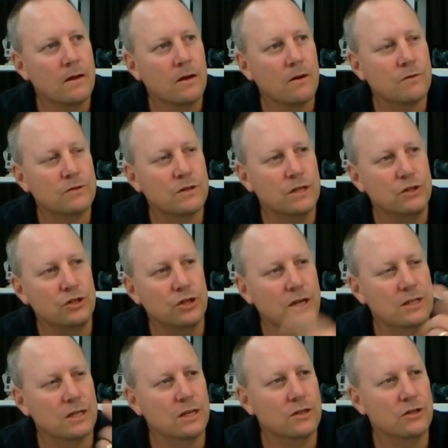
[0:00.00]
I've seen
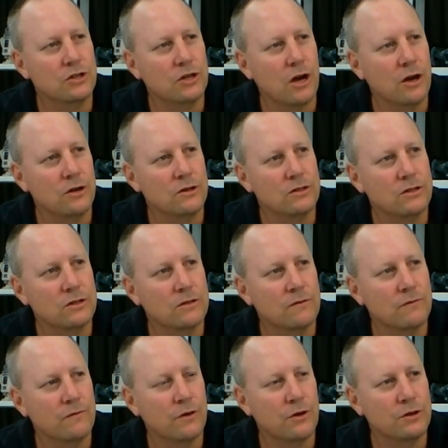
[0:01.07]
Jessica Jones
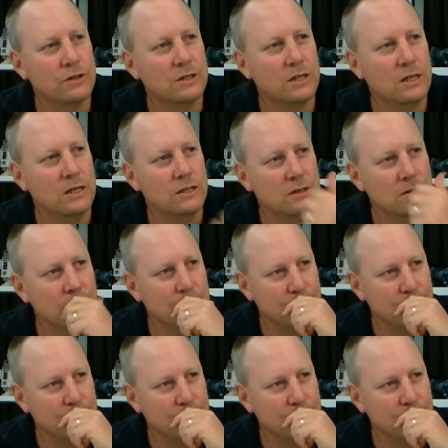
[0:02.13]
first season.